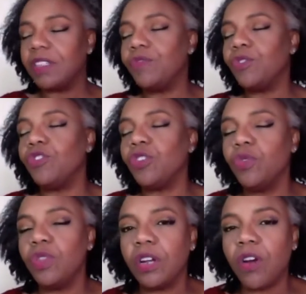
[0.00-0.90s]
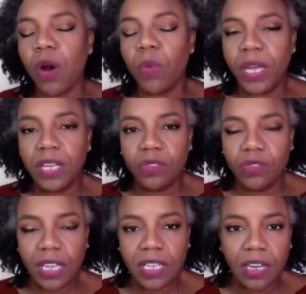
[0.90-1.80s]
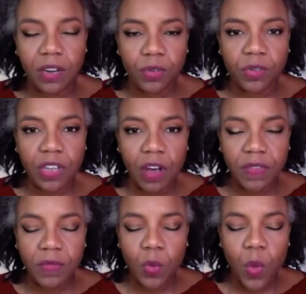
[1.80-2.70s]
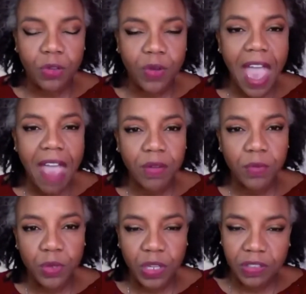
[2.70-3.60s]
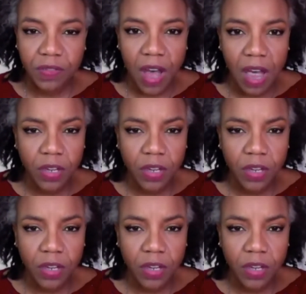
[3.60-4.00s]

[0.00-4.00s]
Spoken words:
If you do, there are ways to take care of yourself even while you have it, you can survive.